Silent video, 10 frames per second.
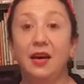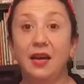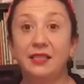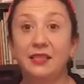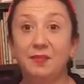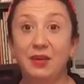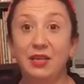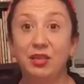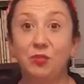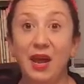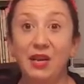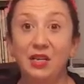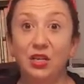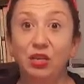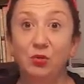I simply
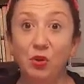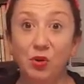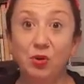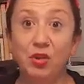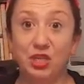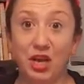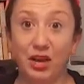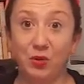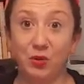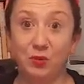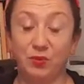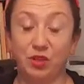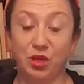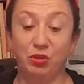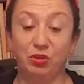thread through the channel.
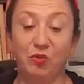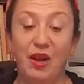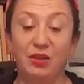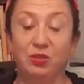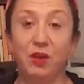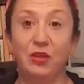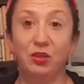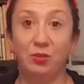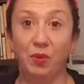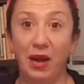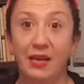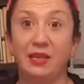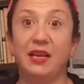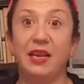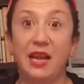So thread, thread,
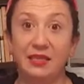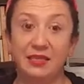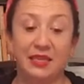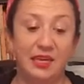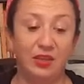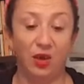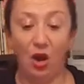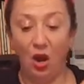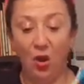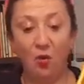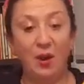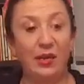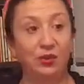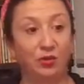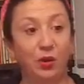thread the elastic the whole
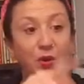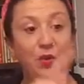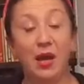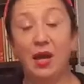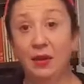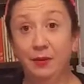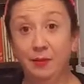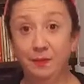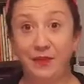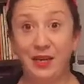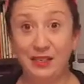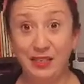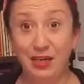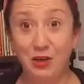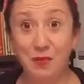way through
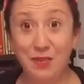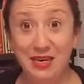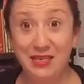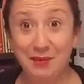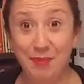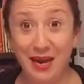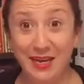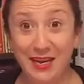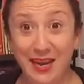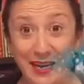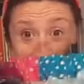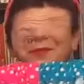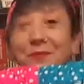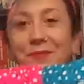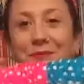until you meet it back again
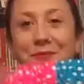here.